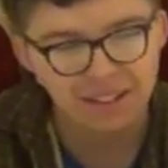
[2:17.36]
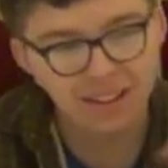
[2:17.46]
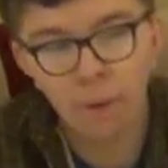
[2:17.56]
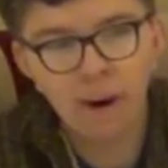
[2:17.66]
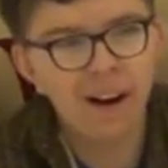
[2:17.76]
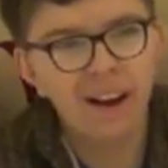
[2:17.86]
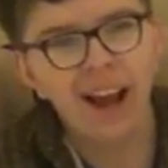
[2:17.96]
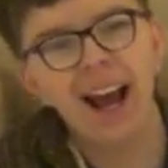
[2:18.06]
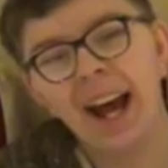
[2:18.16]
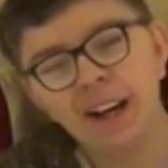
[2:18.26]
So,
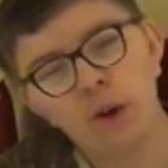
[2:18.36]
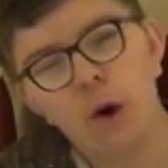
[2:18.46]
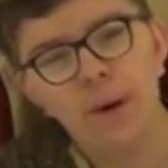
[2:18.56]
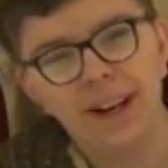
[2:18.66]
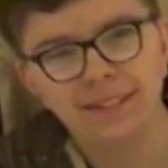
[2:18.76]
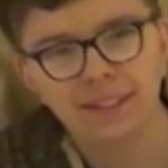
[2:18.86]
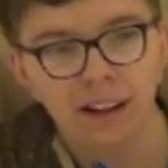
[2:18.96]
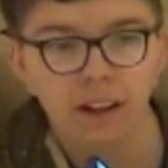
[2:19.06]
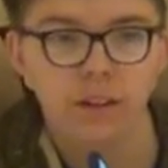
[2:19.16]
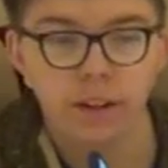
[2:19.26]
as always,
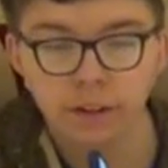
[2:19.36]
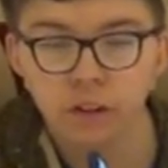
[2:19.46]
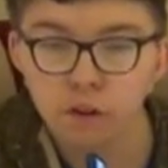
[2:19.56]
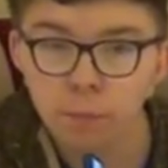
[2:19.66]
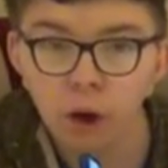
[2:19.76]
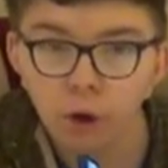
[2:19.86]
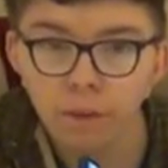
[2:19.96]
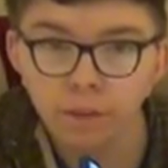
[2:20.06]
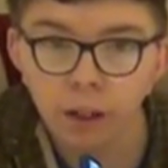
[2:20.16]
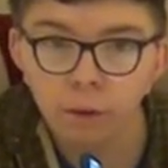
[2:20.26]
this is a
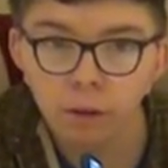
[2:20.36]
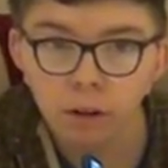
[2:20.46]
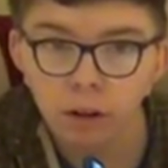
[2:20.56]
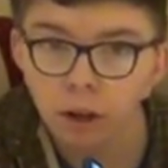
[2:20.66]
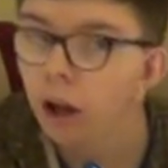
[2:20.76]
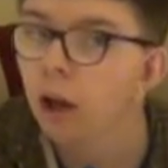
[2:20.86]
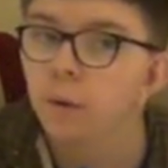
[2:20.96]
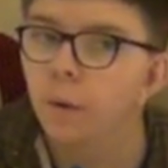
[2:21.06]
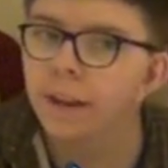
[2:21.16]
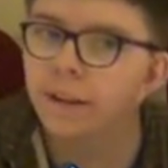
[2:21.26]
spoiler review.
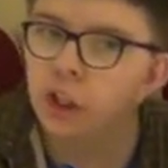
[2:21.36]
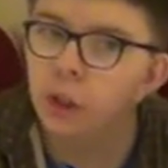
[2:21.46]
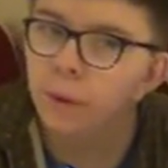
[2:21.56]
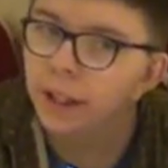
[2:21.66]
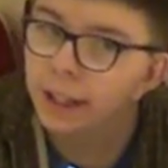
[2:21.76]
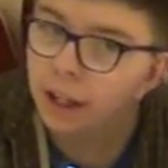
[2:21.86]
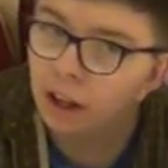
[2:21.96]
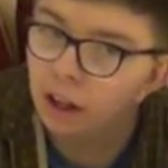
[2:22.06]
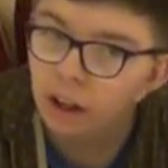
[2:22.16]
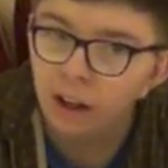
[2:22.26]
So anything you
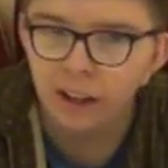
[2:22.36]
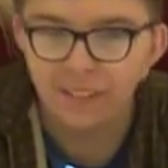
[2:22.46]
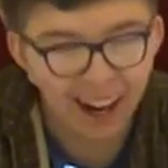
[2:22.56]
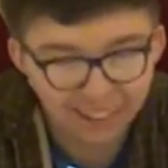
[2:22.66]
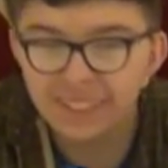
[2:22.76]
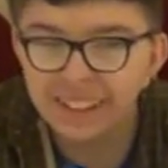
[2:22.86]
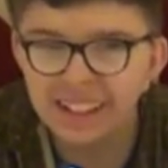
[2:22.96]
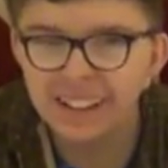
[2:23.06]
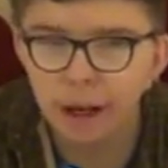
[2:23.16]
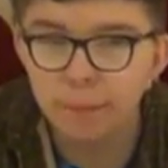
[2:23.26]
hear, if you haven't
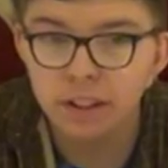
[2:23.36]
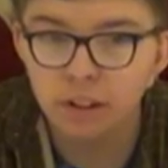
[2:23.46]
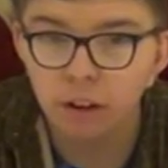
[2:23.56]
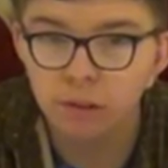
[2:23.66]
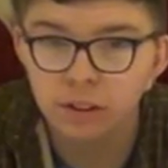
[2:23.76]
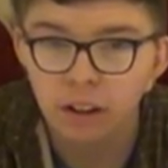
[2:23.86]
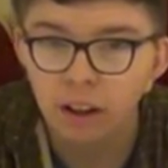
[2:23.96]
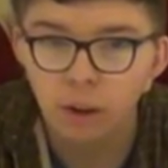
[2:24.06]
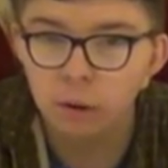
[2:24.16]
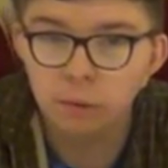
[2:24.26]
seen the episode,
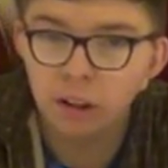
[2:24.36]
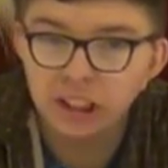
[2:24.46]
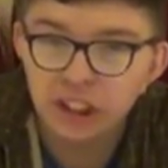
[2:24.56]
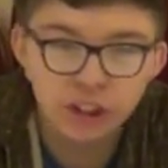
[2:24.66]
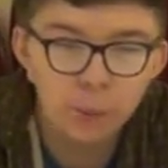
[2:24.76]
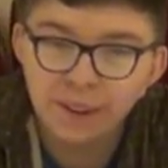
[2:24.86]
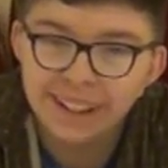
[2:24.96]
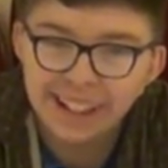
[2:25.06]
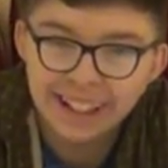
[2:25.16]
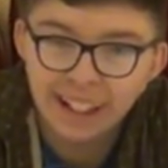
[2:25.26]
well, what are you
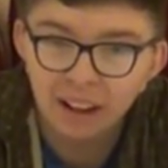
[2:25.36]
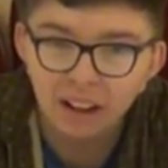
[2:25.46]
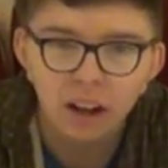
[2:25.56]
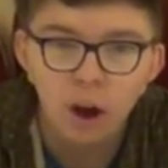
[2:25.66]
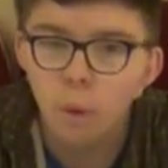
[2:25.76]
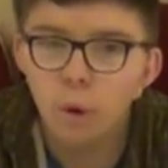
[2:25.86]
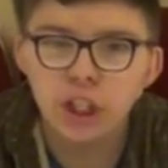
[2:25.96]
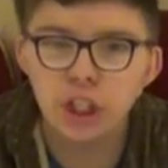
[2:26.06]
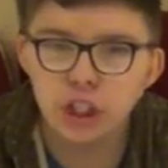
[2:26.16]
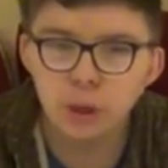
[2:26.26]
doing here?
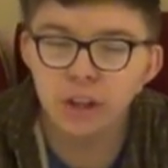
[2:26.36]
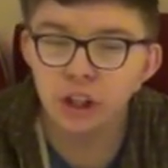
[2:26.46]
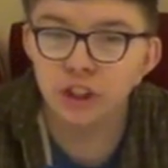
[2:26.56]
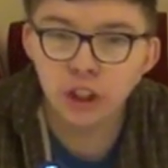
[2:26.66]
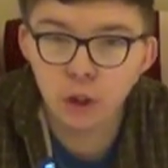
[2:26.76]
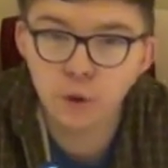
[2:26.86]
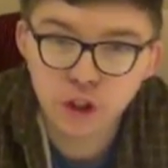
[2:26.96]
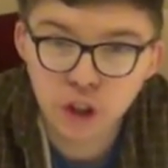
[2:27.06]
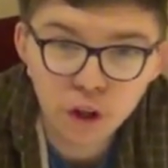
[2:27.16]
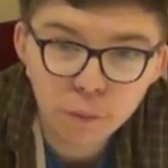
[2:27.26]
What are you doing on
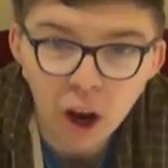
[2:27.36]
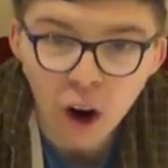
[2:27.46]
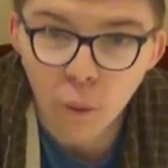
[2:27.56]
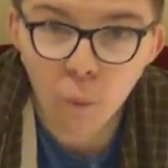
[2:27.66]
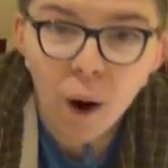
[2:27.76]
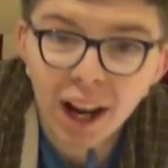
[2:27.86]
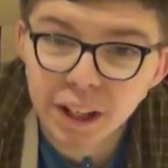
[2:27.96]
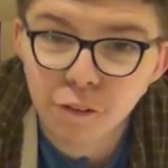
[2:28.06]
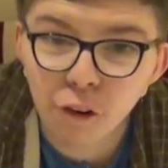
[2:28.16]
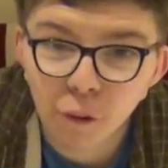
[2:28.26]
YouTube? Why are
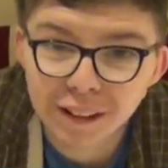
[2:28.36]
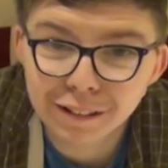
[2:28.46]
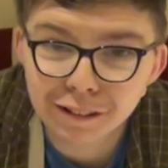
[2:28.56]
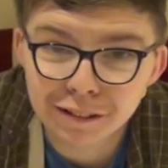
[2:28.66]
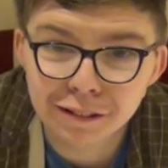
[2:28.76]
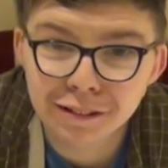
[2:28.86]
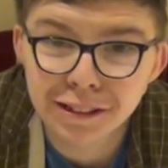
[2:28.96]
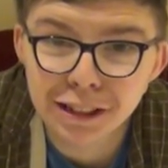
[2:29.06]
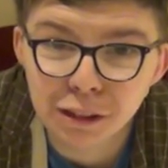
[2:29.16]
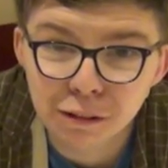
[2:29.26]
you following Doctor
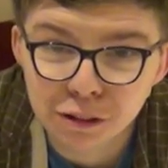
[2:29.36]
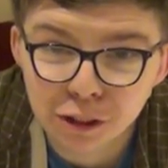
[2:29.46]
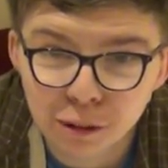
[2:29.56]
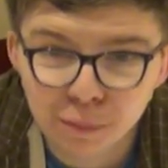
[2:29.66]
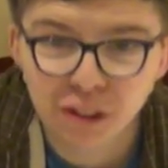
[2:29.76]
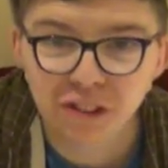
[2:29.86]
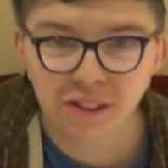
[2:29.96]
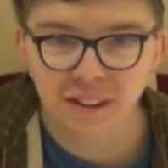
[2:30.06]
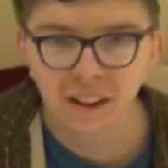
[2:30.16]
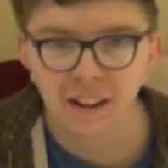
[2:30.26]
Who
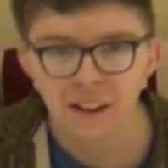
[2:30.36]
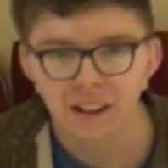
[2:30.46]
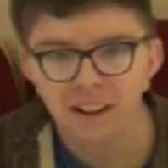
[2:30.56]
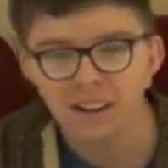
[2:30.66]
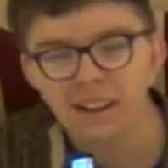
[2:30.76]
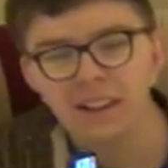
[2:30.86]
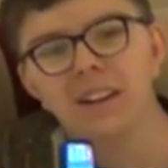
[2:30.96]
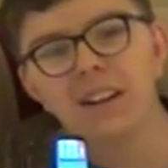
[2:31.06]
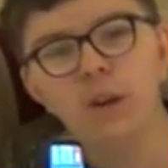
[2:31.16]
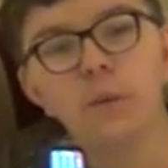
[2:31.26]
YouTubers?
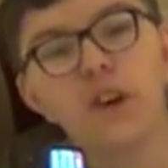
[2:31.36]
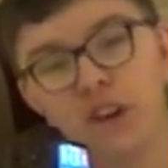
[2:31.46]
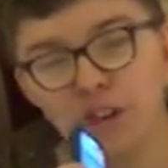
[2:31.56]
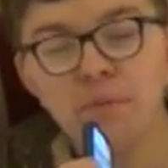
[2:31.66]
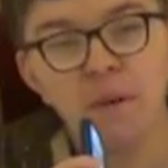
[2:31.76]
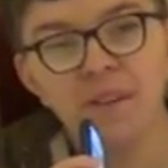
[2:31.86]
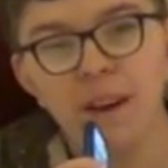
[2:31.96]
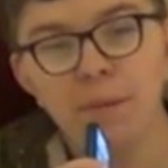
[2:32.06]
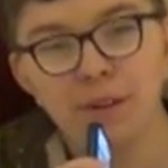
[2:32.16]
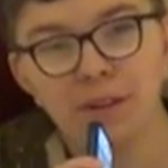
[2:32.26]
Because we're going to spoil
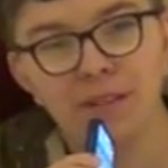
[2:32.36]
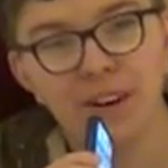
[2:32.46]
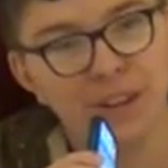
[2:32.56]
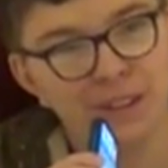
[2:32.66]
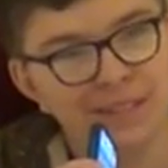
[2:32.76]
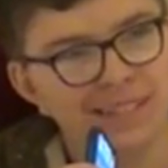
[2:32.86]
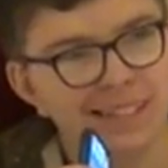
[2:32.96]
the episode for you.